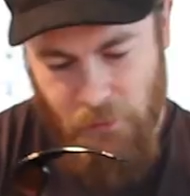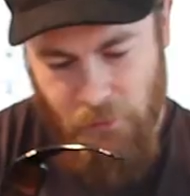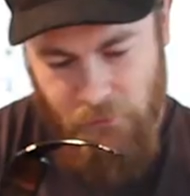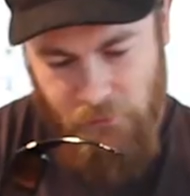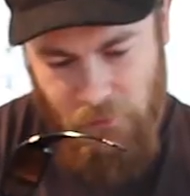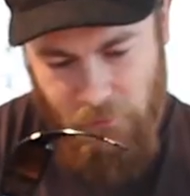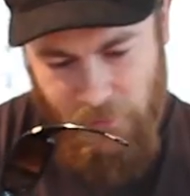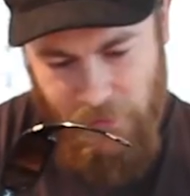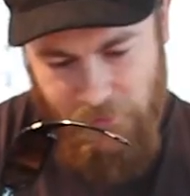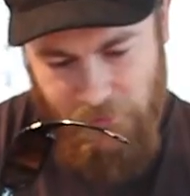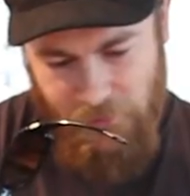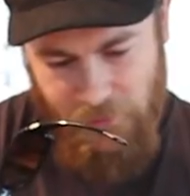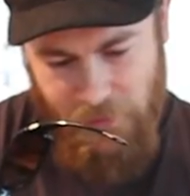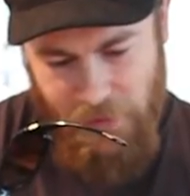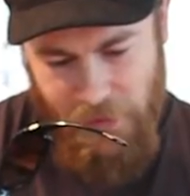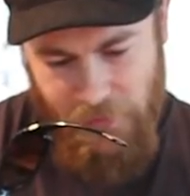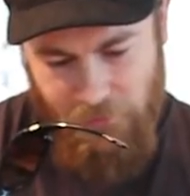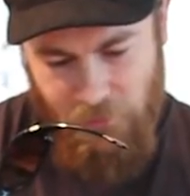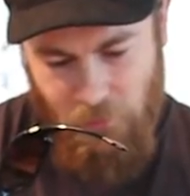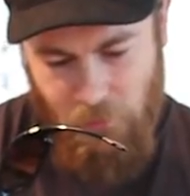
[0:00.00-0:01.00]
So basically
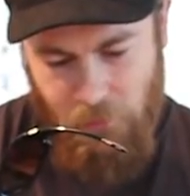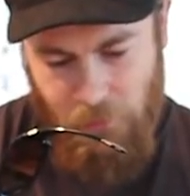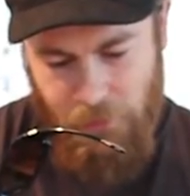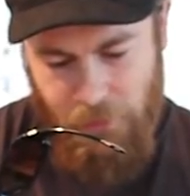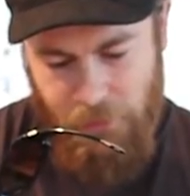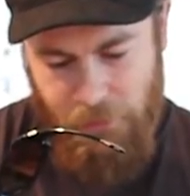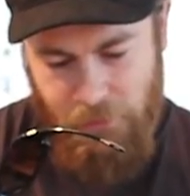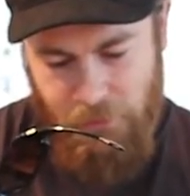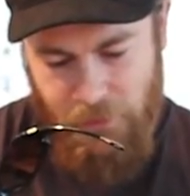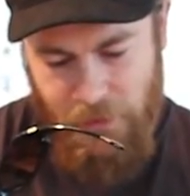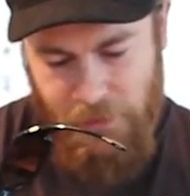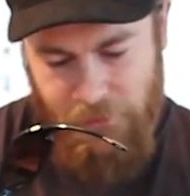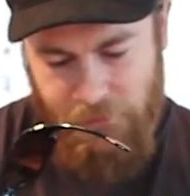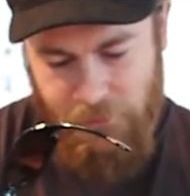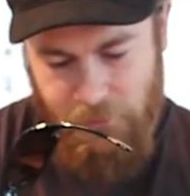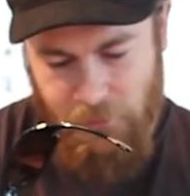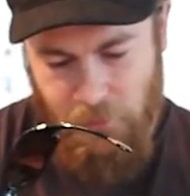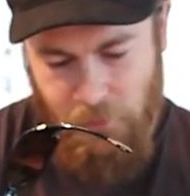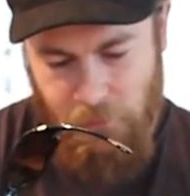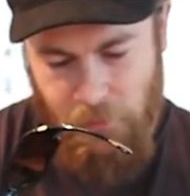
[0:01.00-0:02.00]
it has Oakley in the
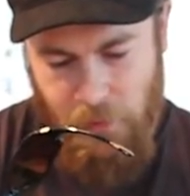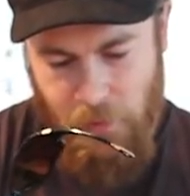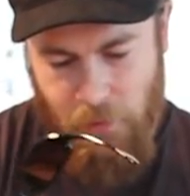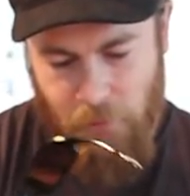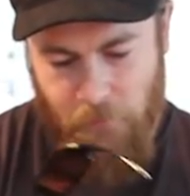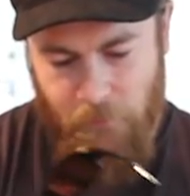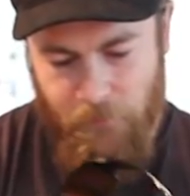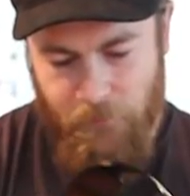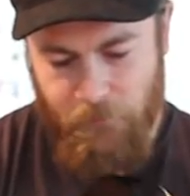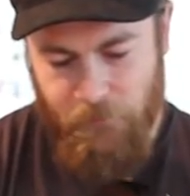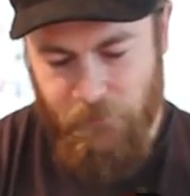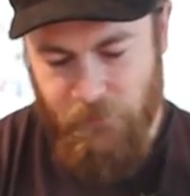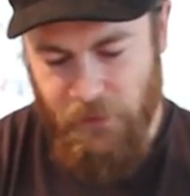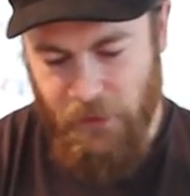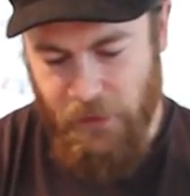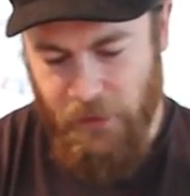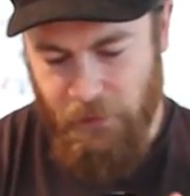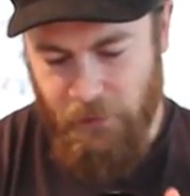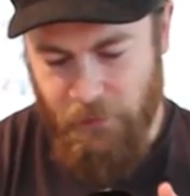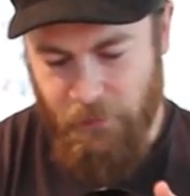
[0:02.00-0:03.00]
classic logo,
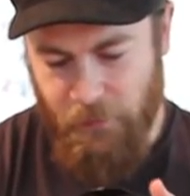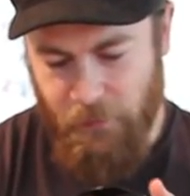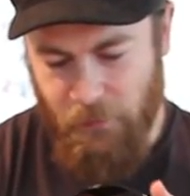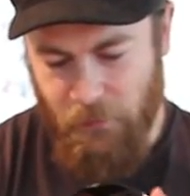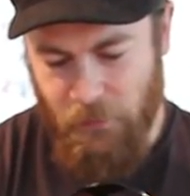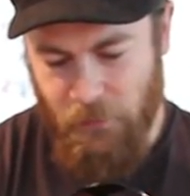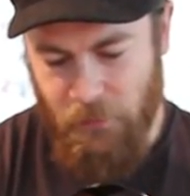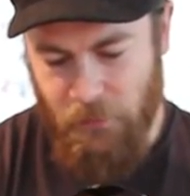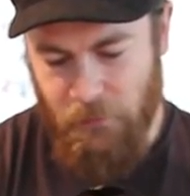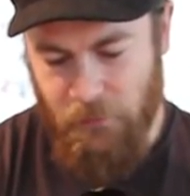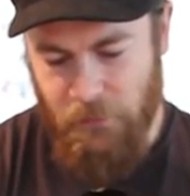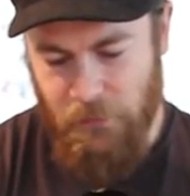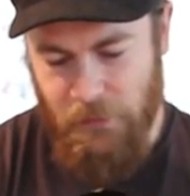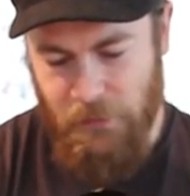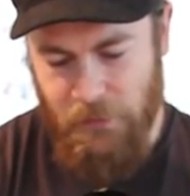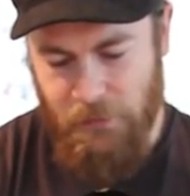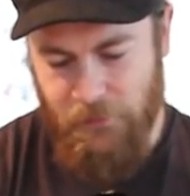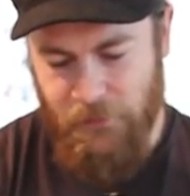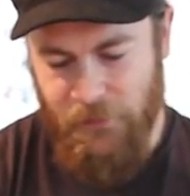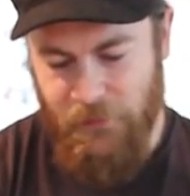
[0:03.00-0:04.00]
and a little bit more
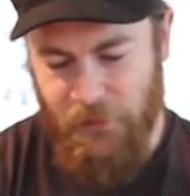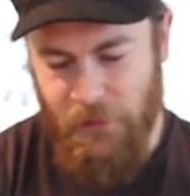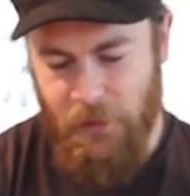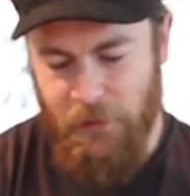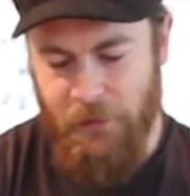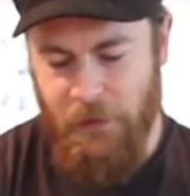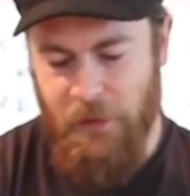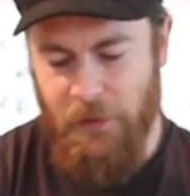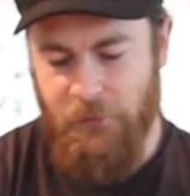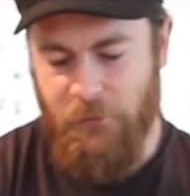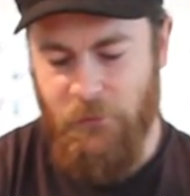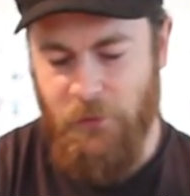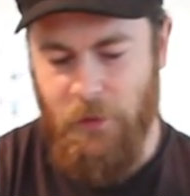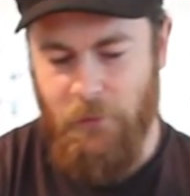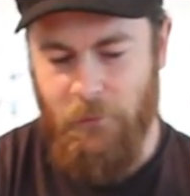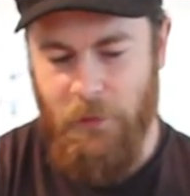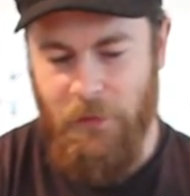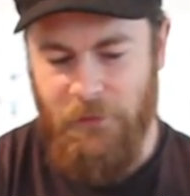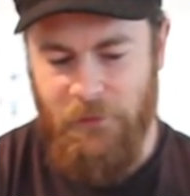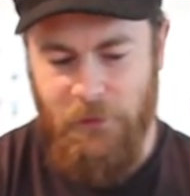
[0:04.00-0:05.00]
uh, detailing it has
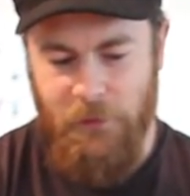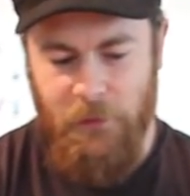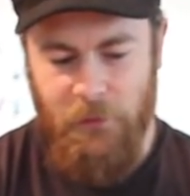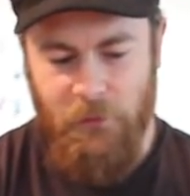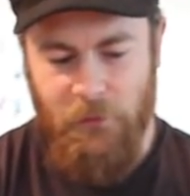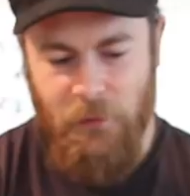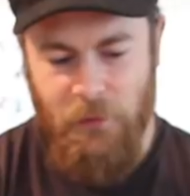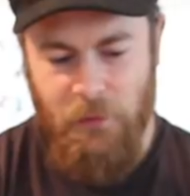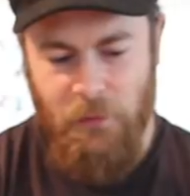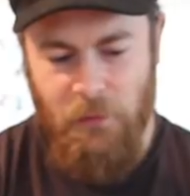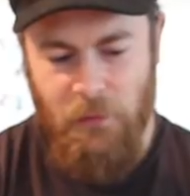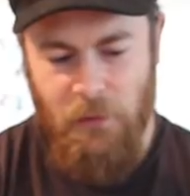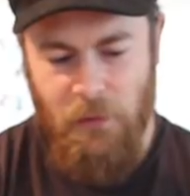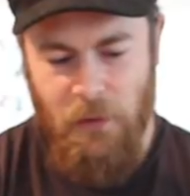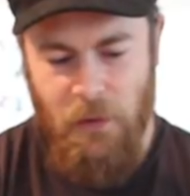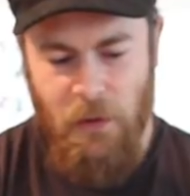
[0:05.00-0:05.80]
Shaun White's signature.